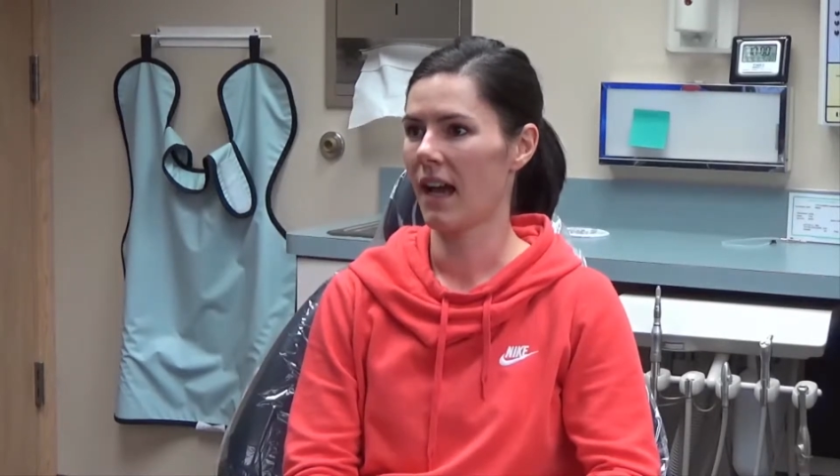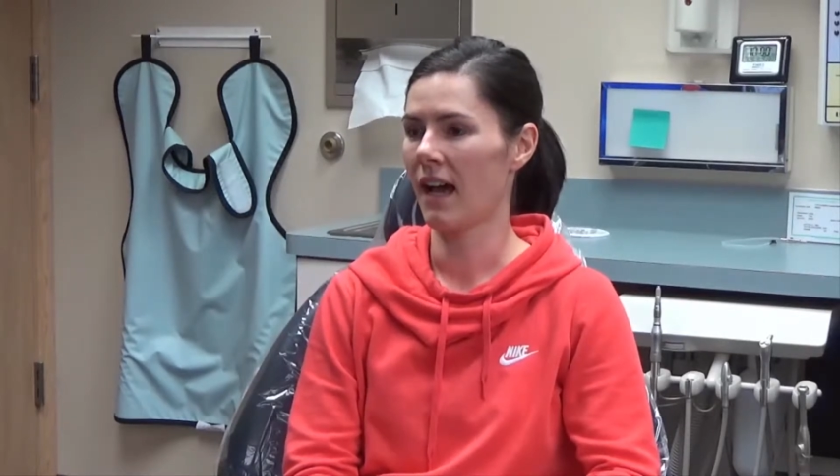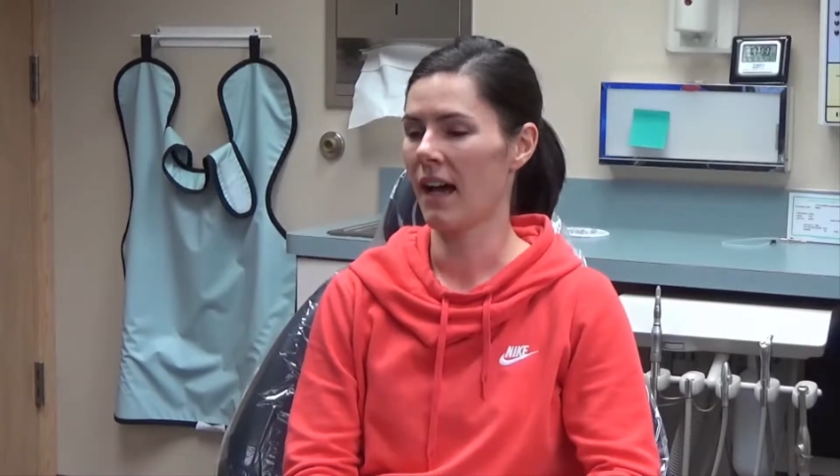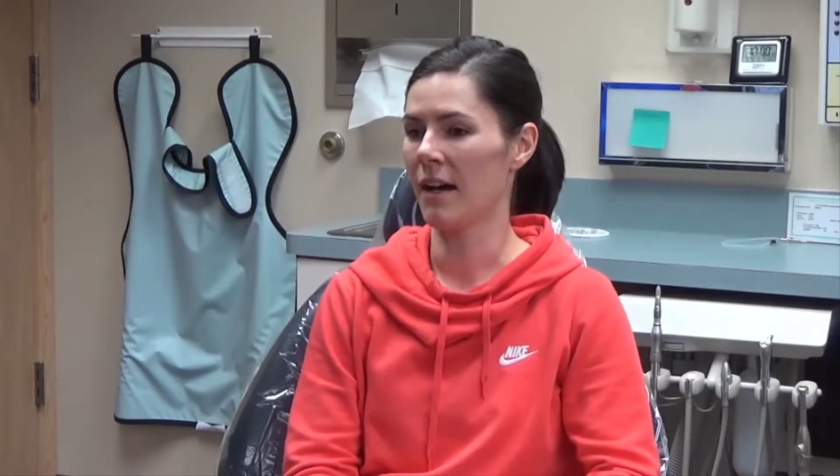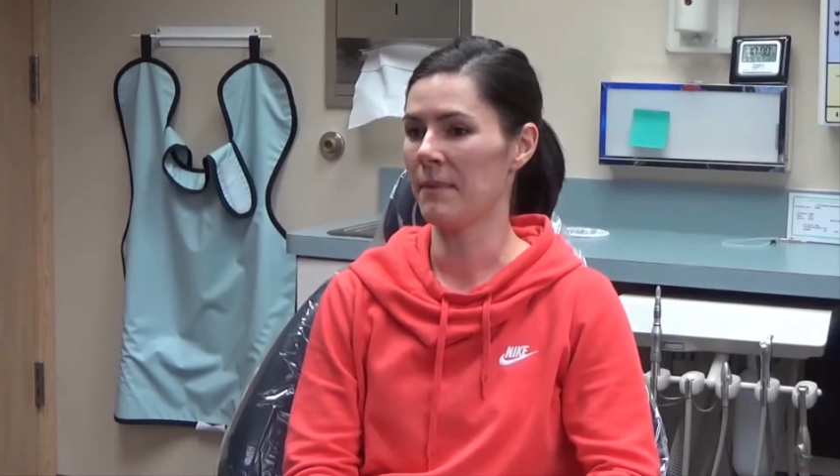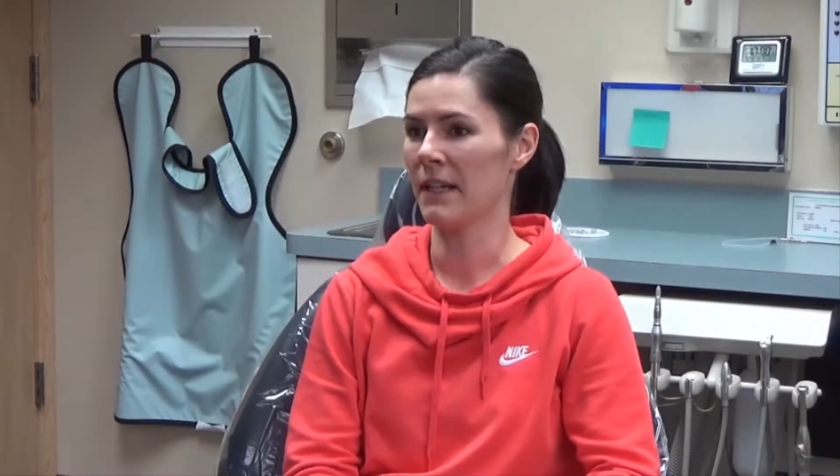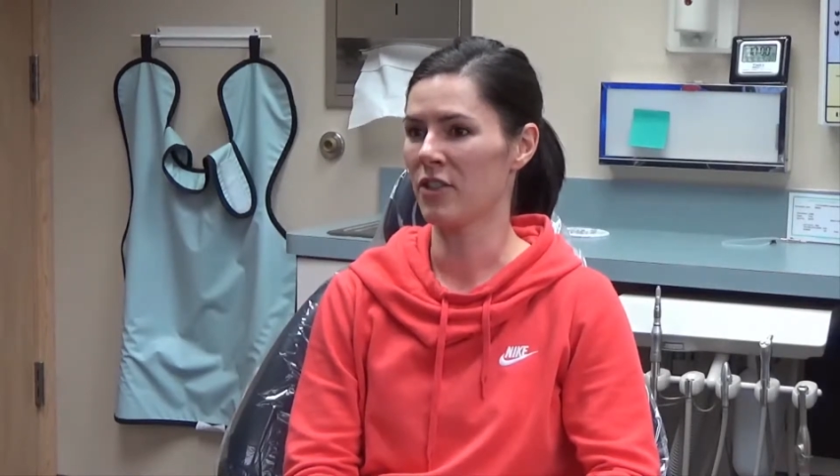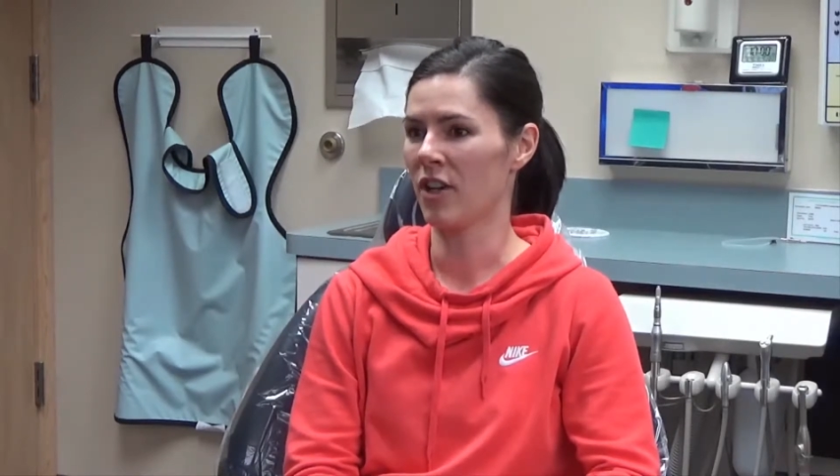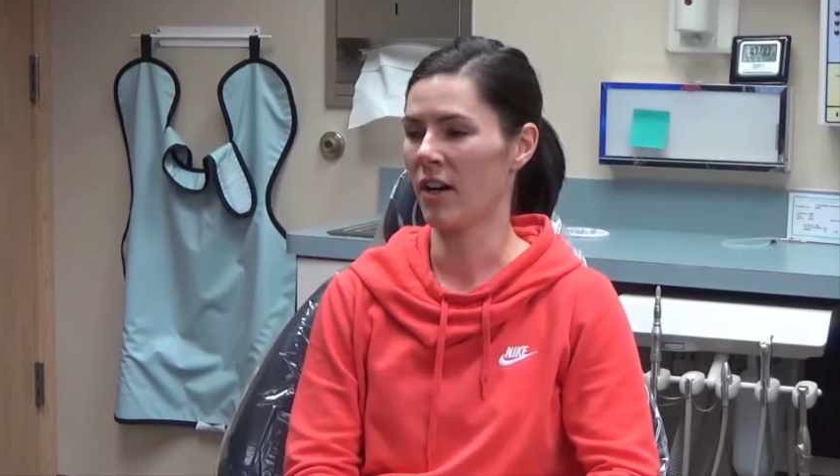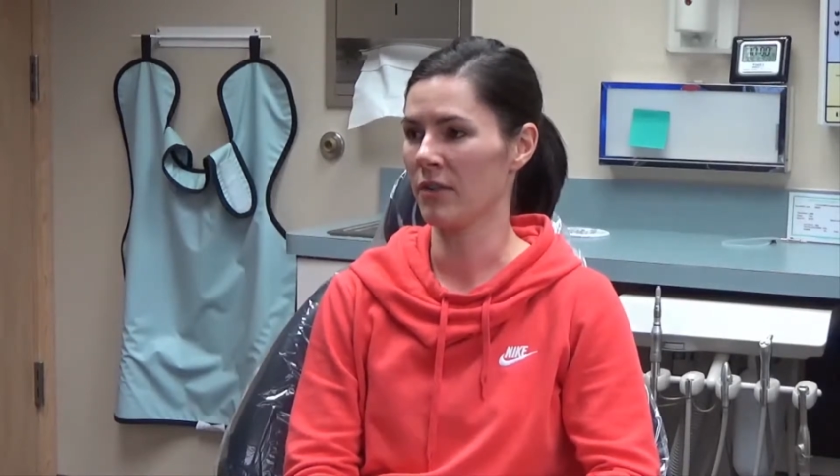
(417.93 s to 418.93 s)
Uh, my
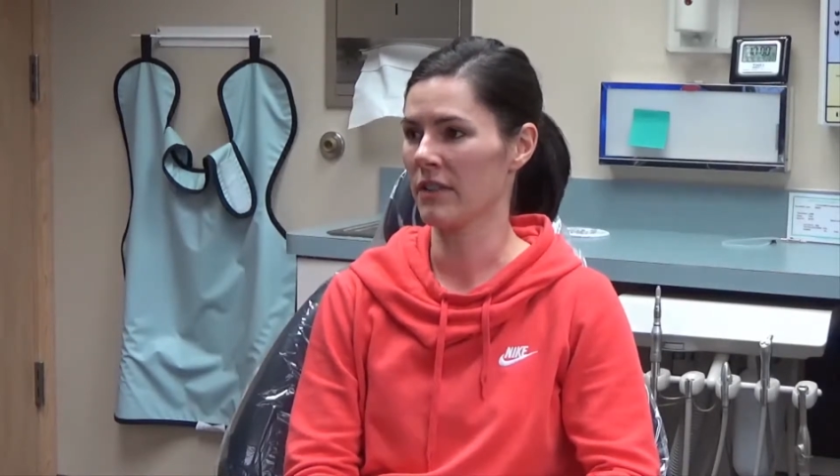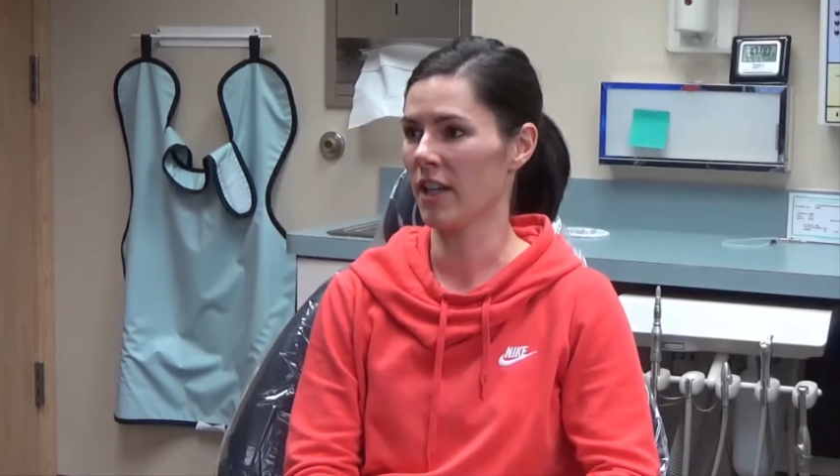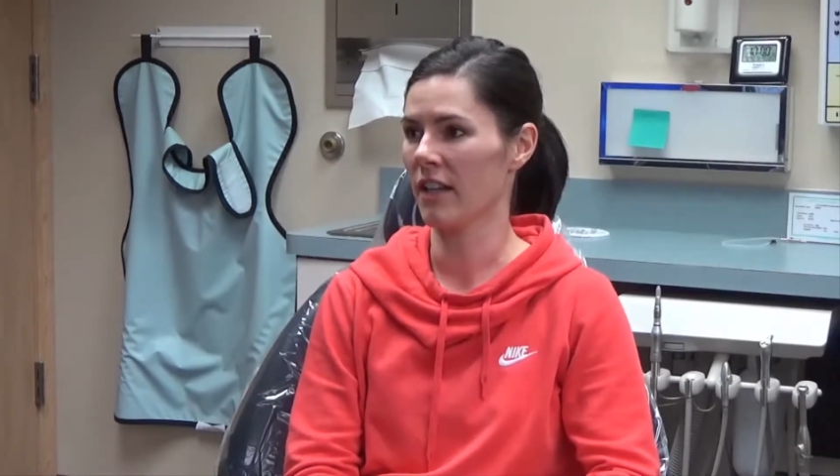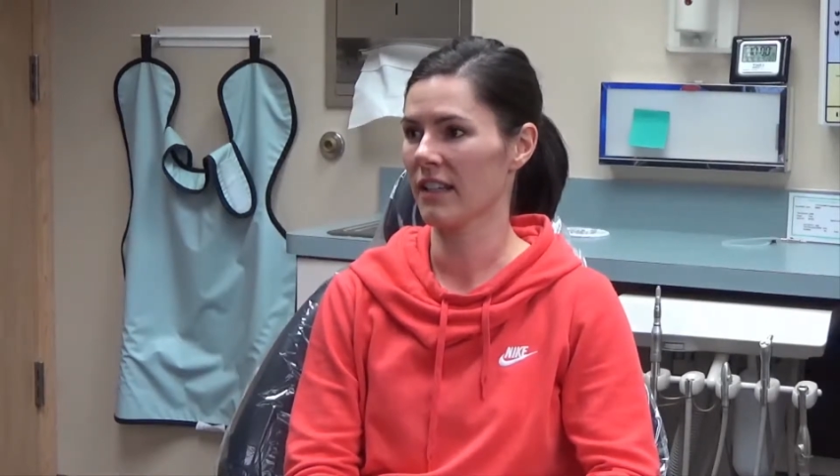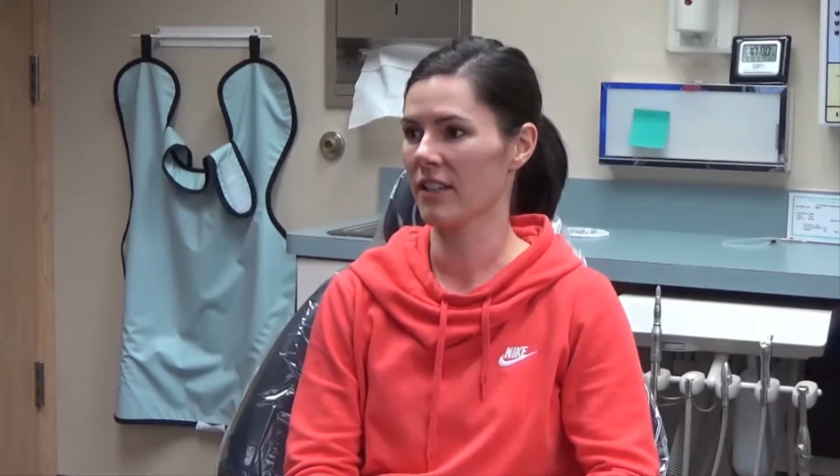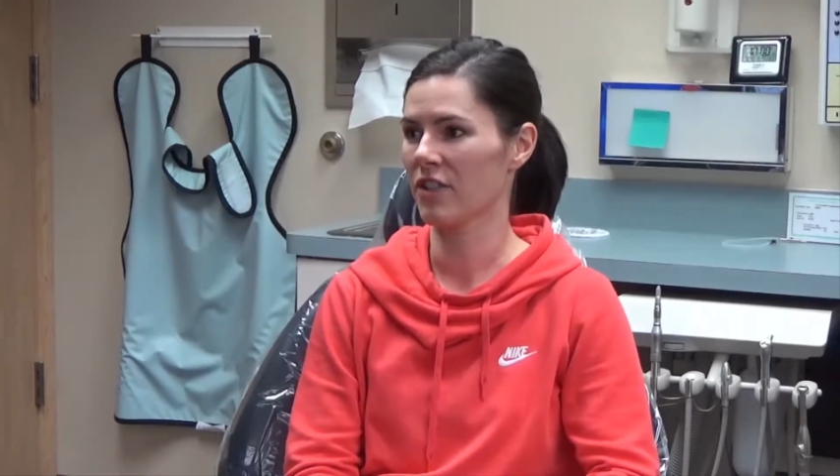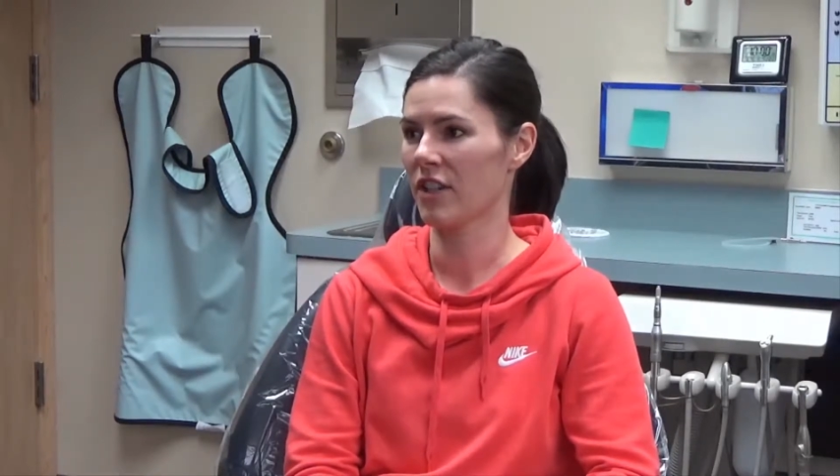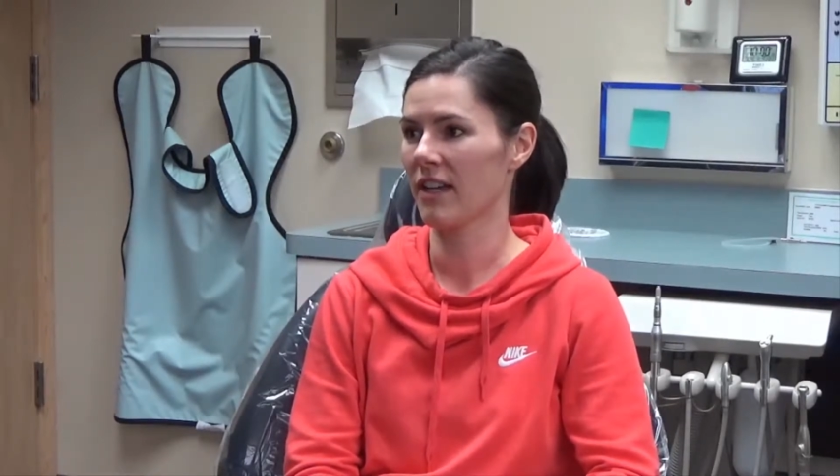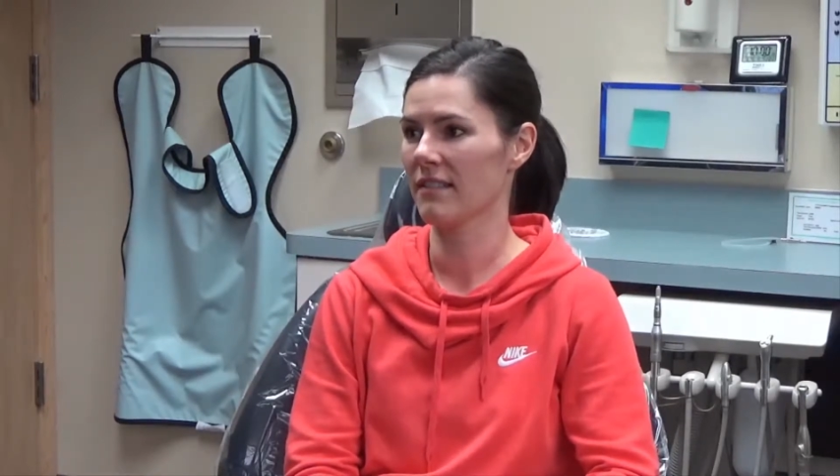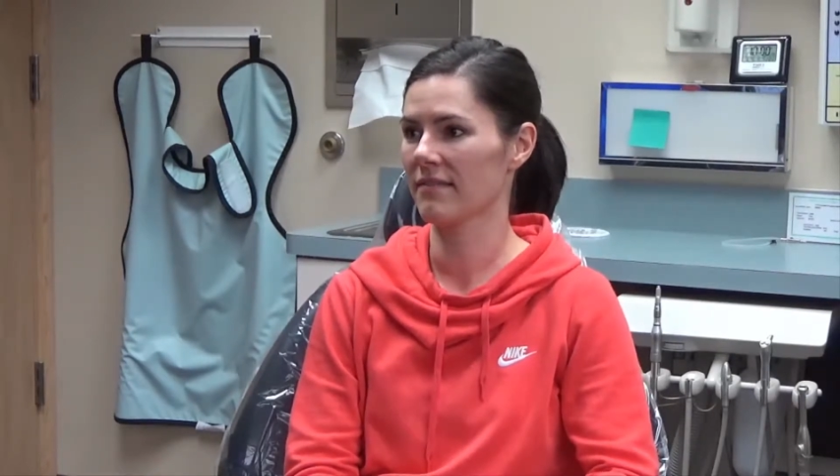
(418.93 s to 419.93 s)
jaw was locking
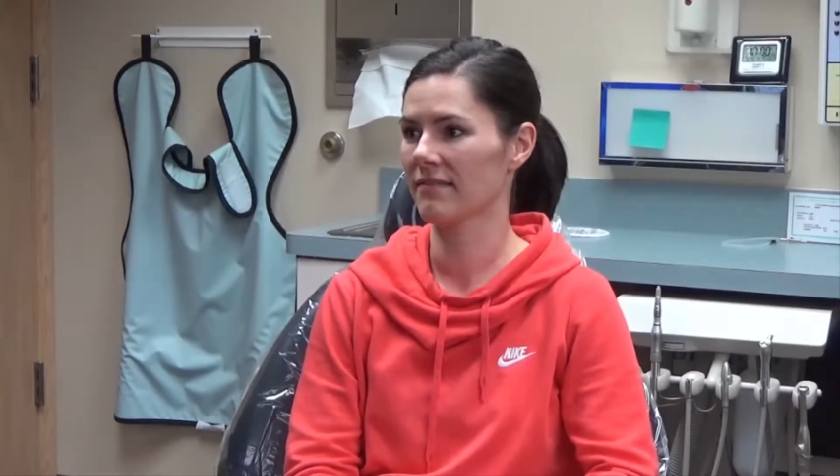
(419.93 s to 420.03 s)
shut.